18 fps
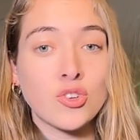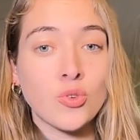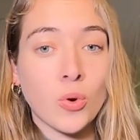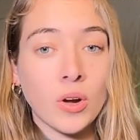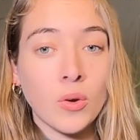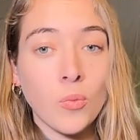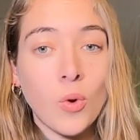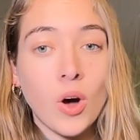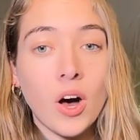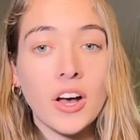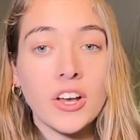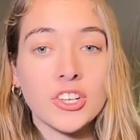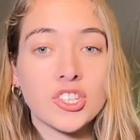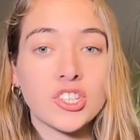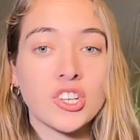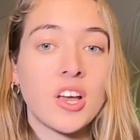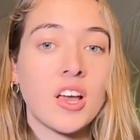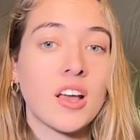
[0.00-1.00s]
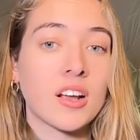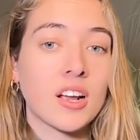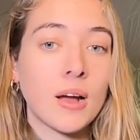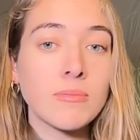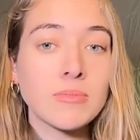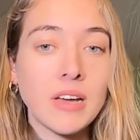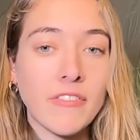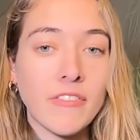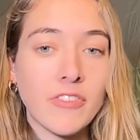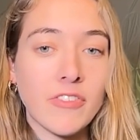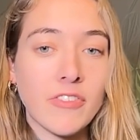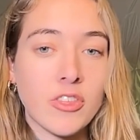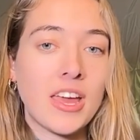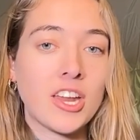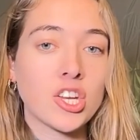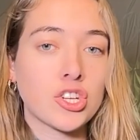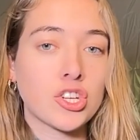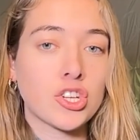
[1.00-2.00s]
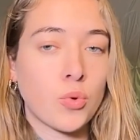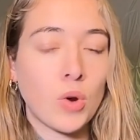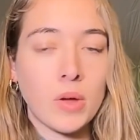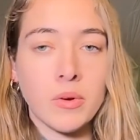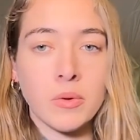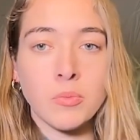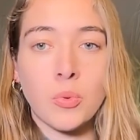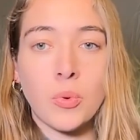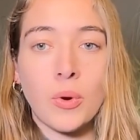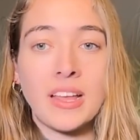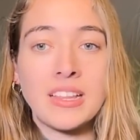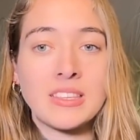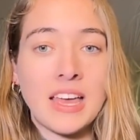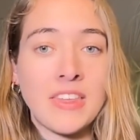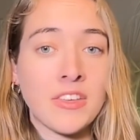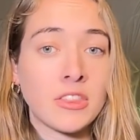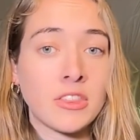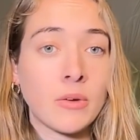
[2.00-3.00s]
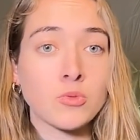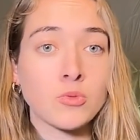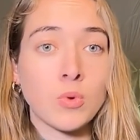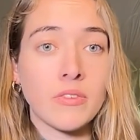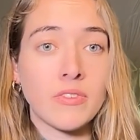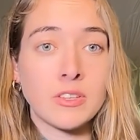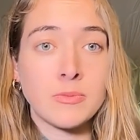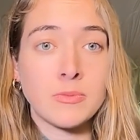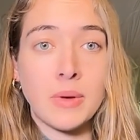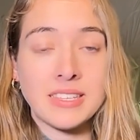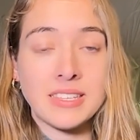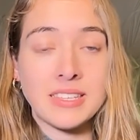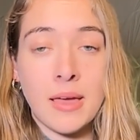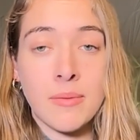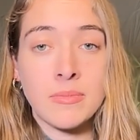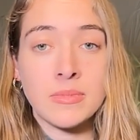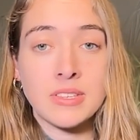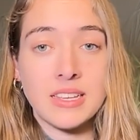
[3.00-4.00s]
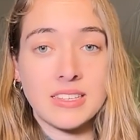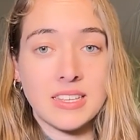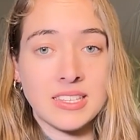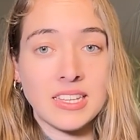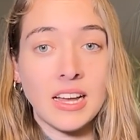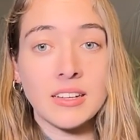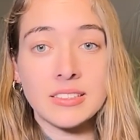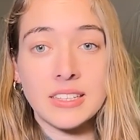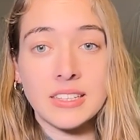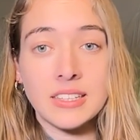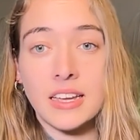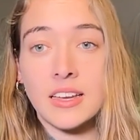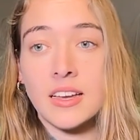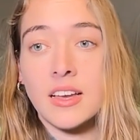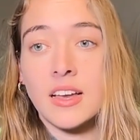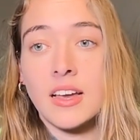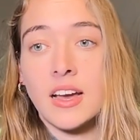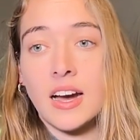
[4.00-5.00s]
Jordan Walsh comes off the bench, 21 points. I thought that was one of his best games as a Celtic.